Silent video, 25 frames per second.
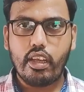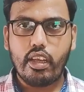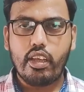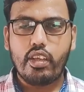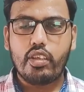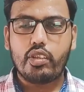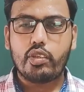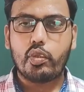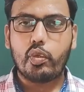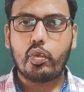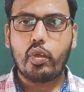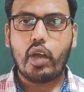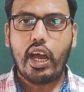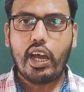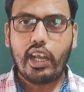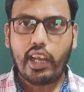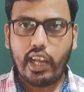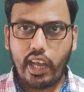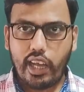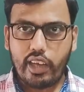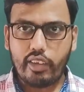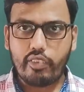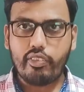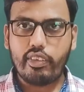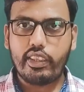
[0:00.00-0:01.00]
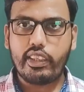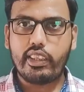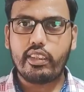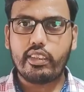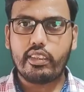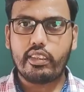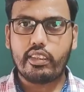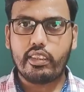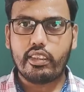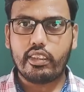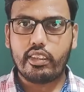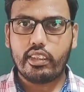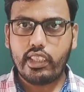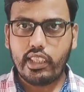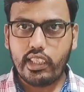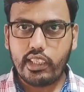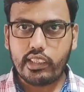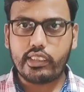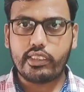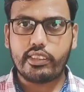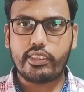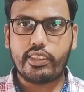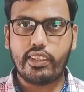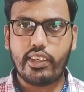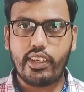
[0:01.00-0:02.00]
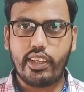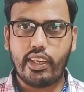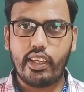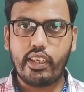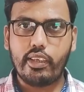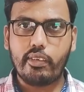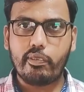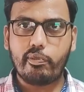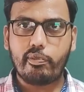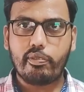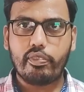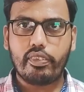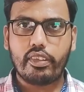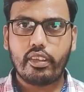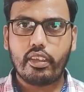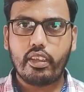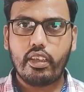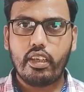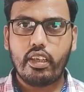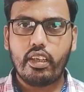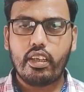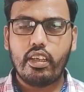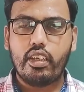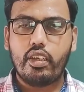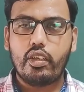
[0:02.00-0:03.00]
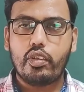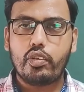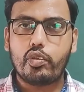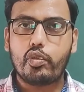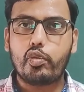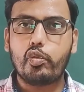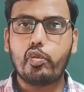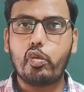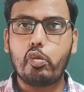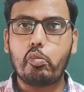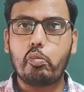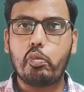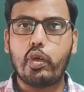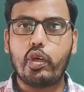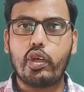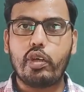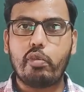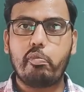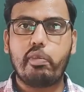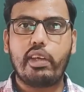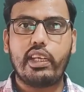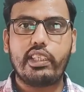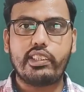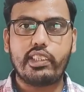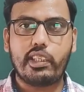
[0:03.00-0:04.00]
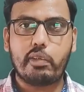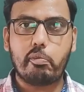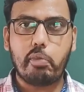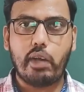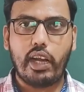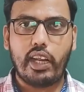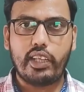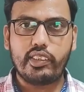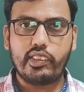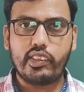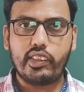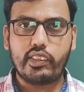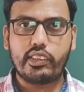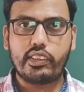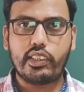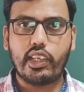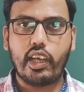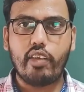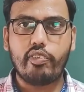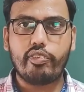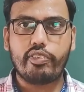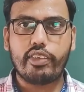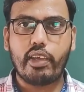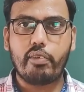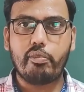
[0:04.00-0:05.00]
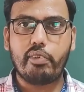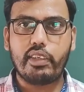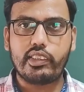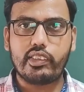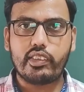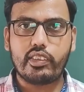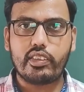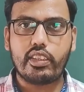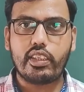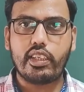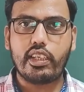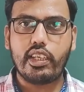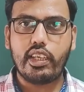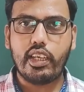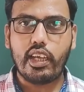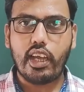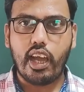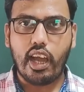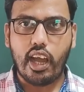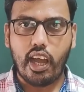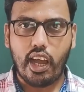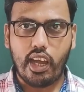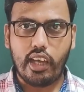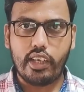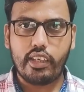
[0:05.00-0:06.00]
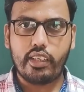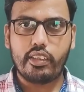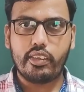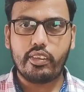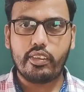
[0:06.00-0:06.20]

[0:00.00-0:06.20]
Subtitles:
So along with these 3, 2 more major branches of chemistry are